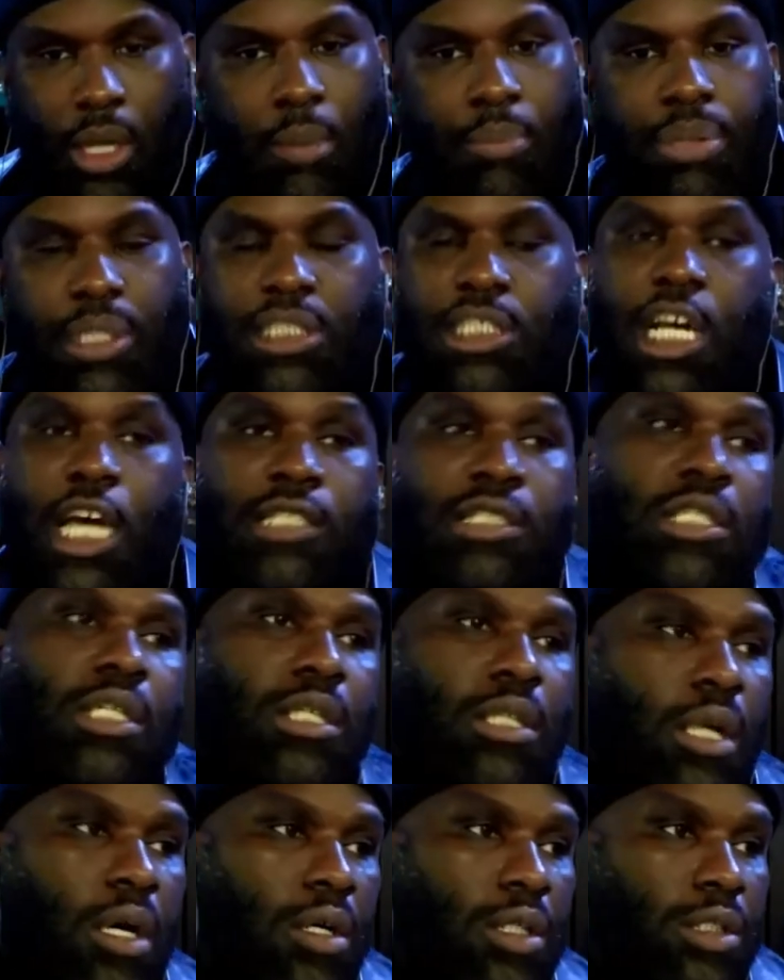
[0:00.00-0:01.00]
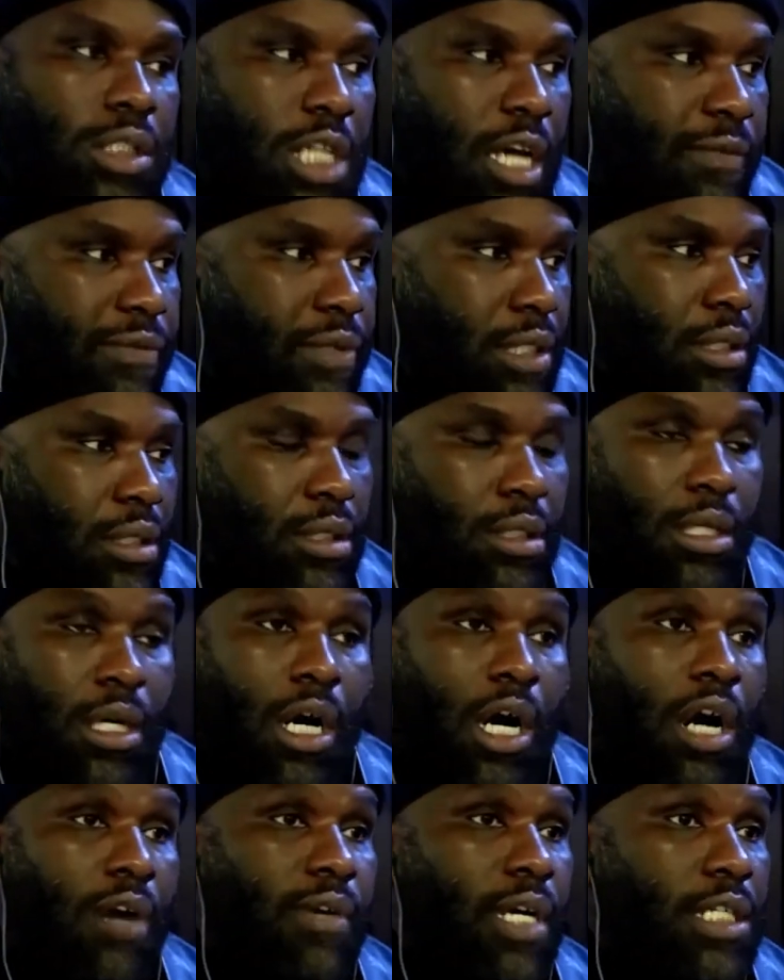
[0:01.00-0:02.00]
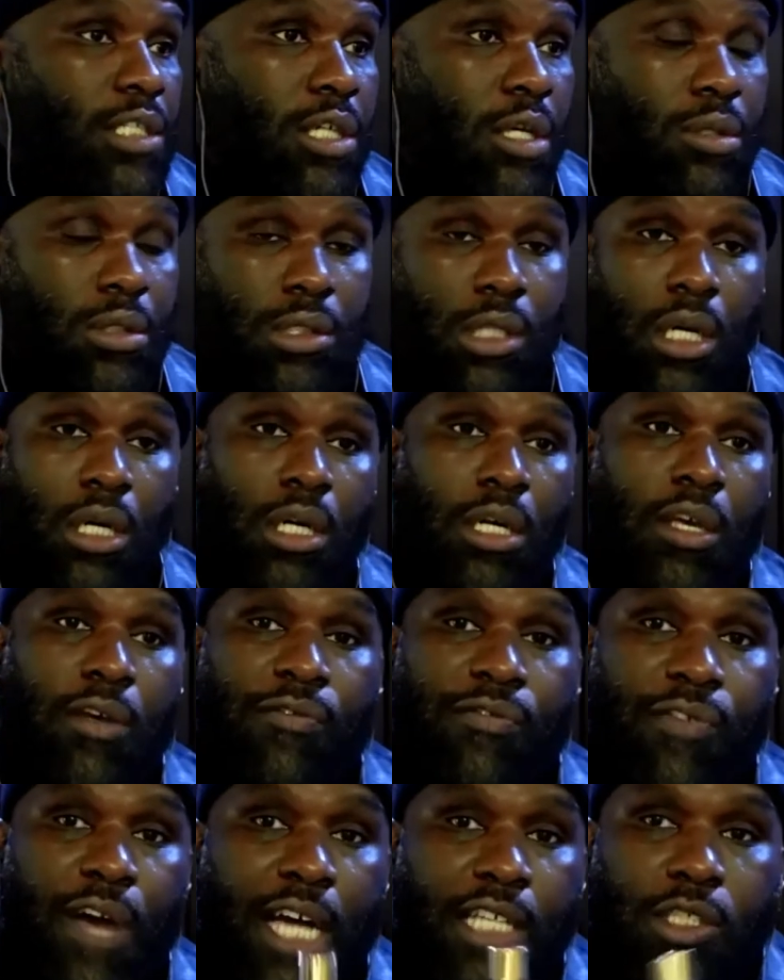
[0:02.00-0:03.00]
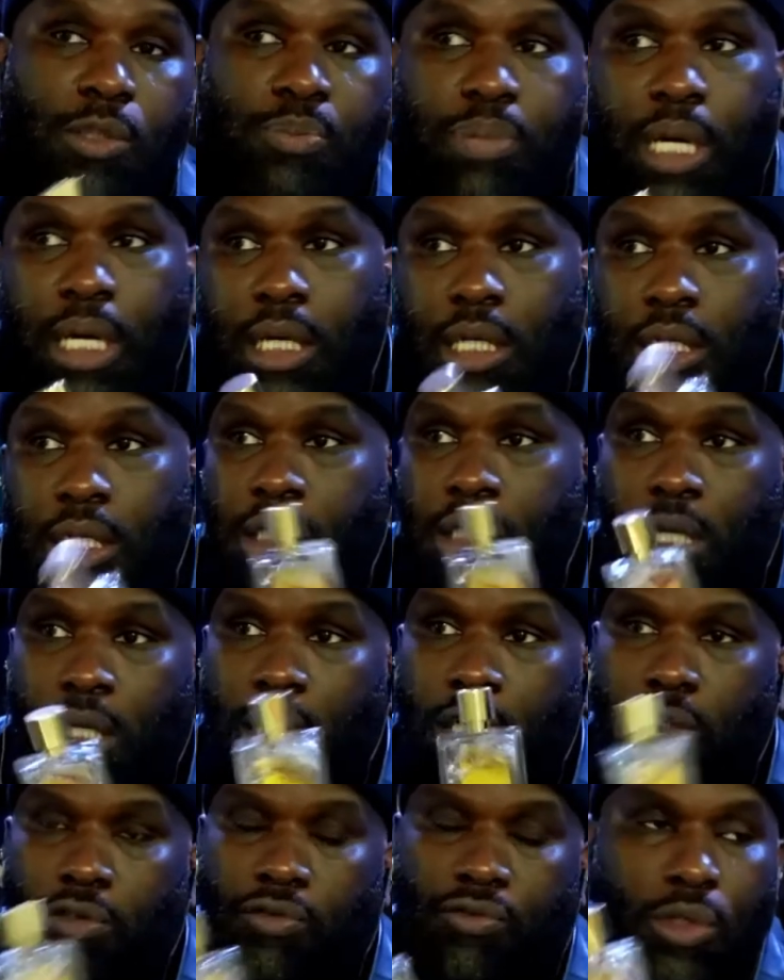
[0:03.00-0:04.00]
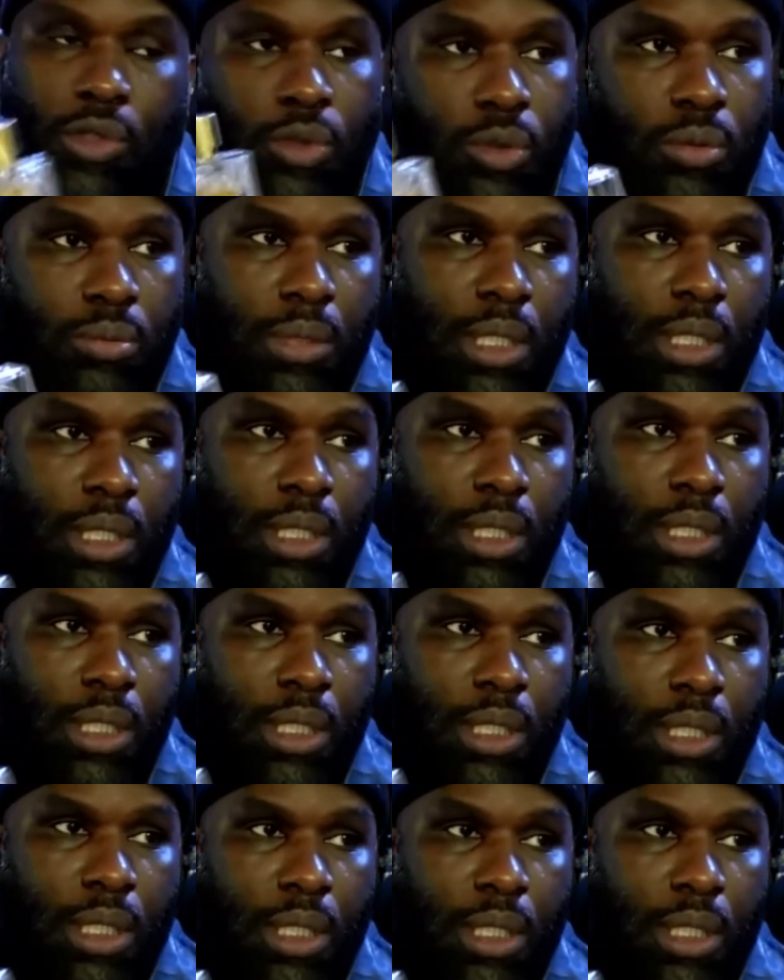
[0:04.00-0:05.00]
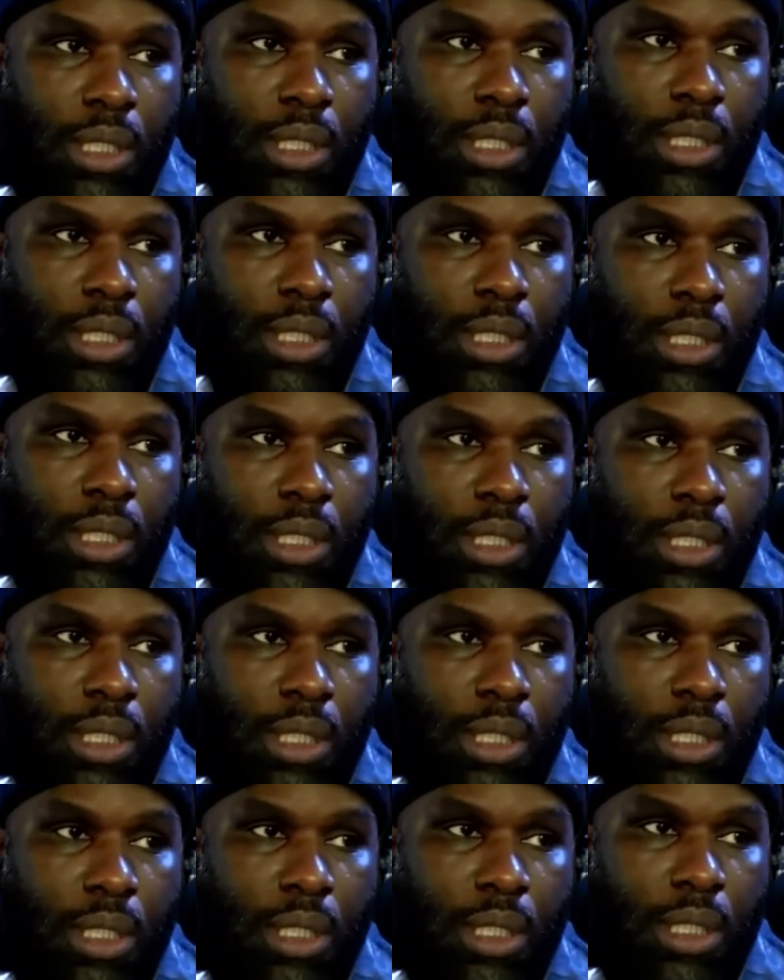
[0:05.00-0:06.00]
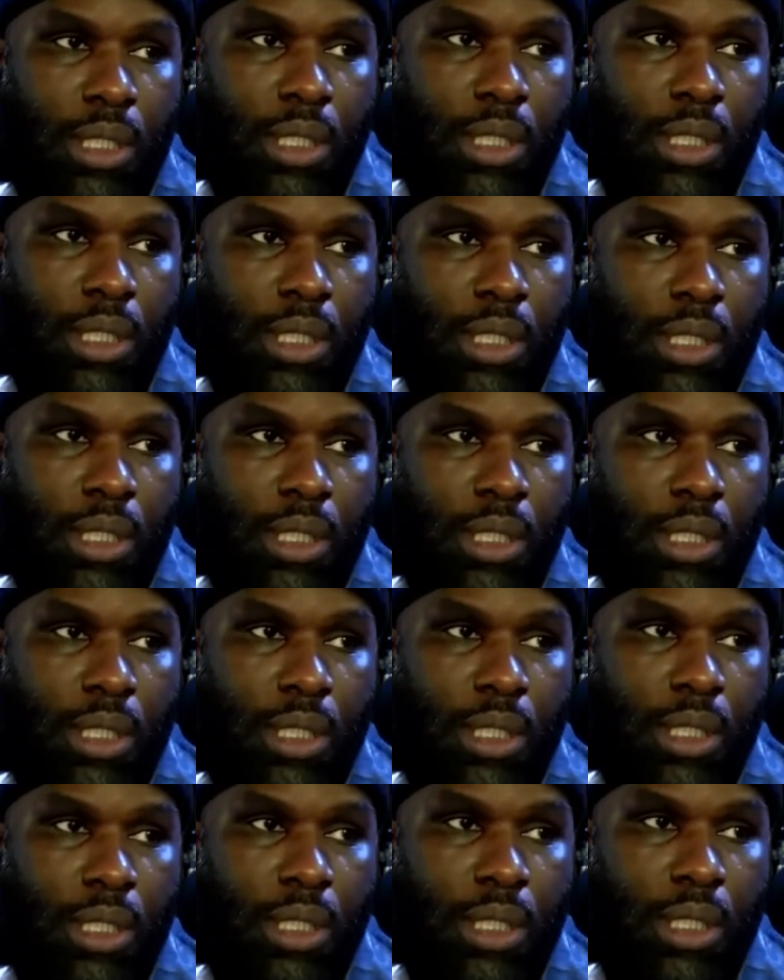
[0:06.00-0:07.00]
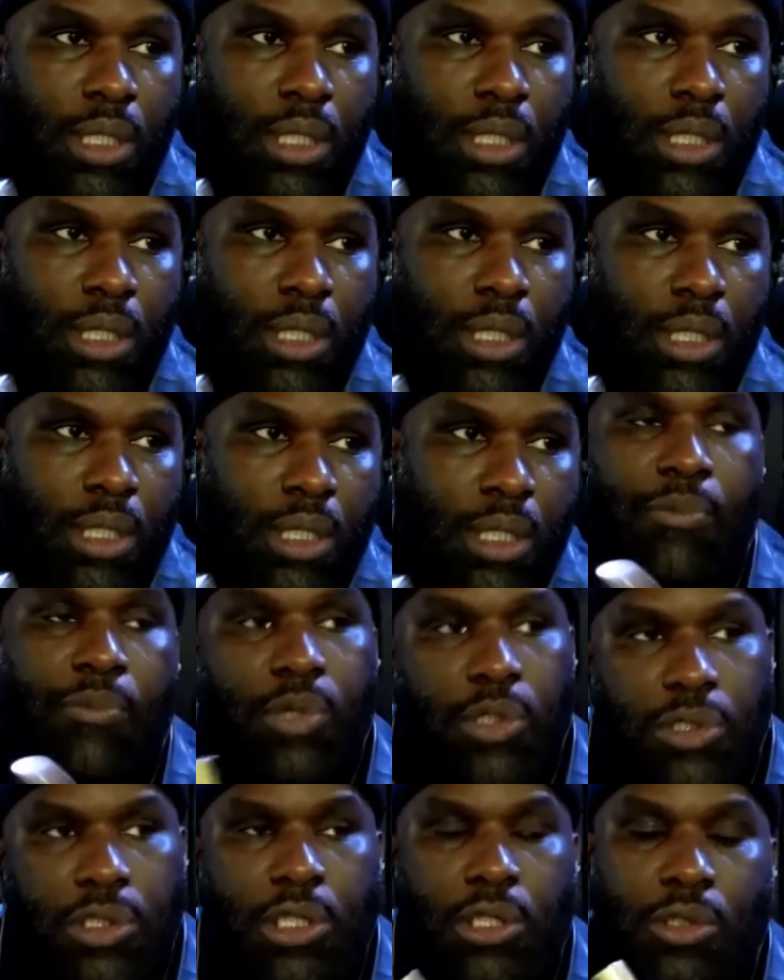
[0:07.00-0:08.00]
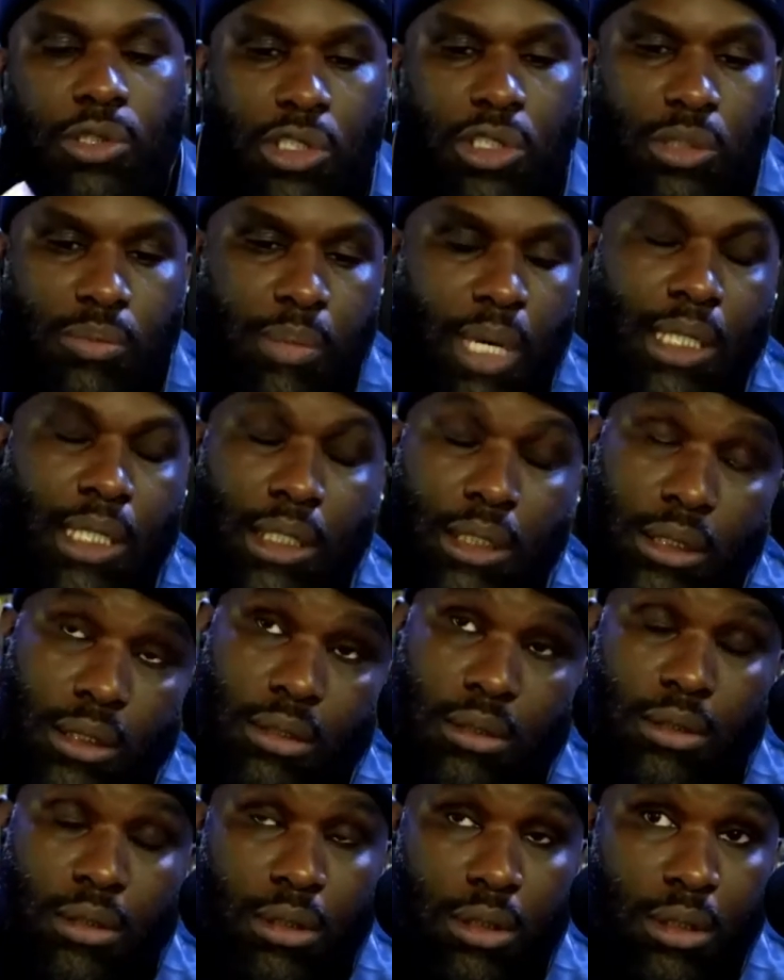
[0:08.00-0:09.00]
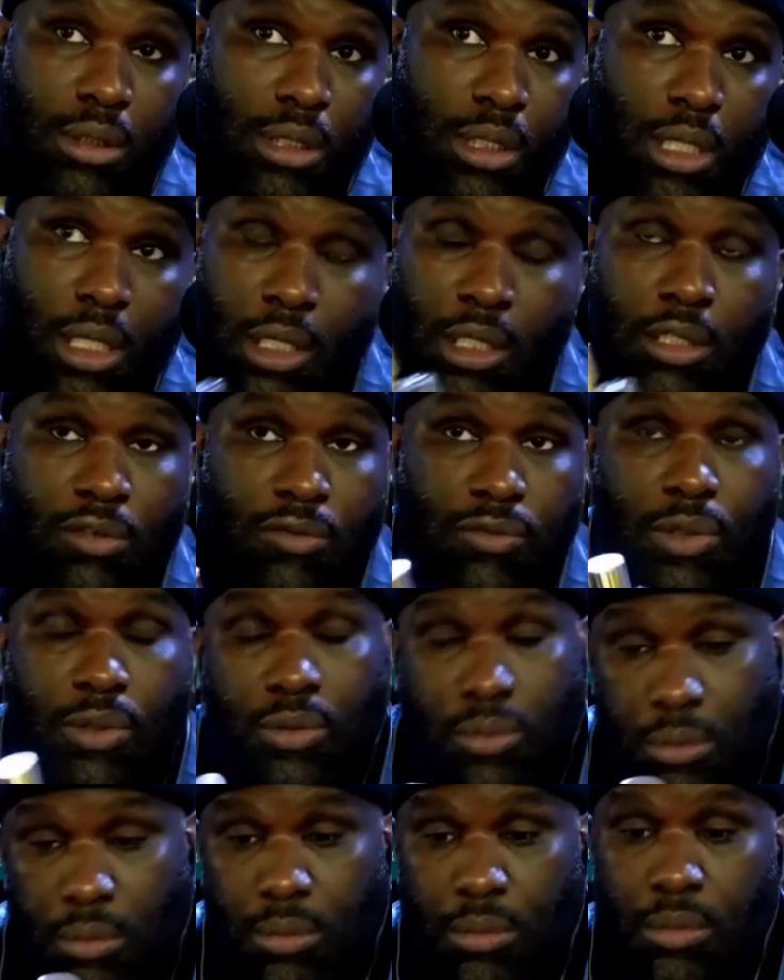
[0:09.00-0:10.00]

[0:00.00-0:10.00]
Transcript: projection and longevity. Already told y'all, if I spray this in this room, leave, come back later on tonight, I will still smell it in this room.